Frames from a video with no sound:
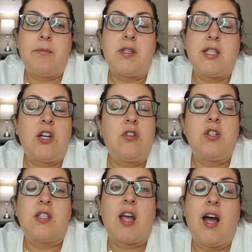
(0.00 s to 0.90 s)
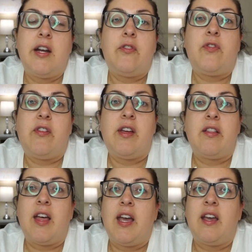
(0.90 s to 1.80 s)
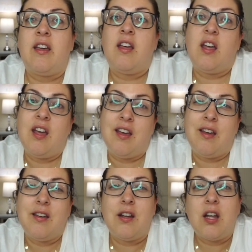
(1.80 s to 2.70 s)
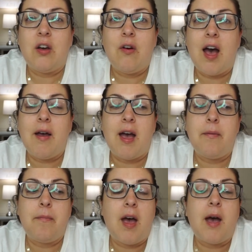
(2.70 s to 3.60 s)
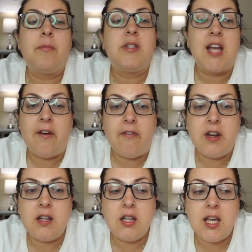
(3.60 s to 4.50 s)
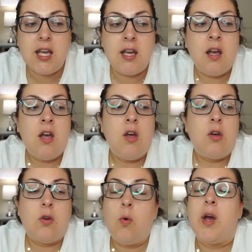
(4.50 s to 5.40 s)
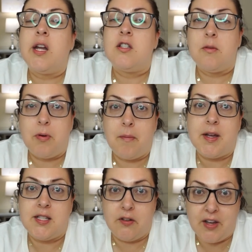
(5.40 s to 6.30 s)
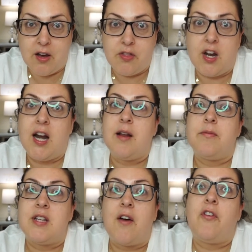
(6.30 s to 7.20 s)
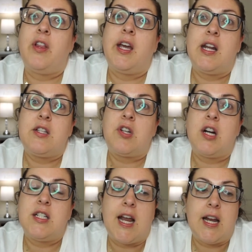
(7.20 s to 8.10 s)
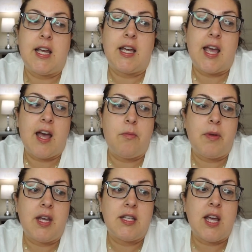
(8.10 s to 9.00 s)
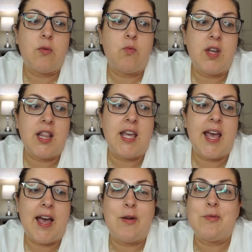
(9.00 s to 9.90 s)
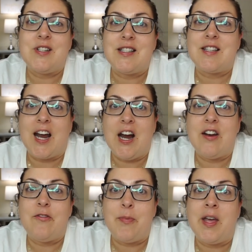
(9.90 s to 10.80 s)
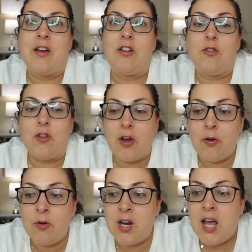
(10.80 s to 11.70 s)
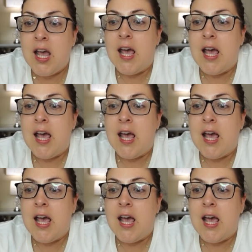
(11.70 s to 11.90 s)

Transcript: I'm still just kind of feeling like, eh, you know, I'm definitely going to put myself out there and I'm definitely going to start dating again because I really am just tired of being alone.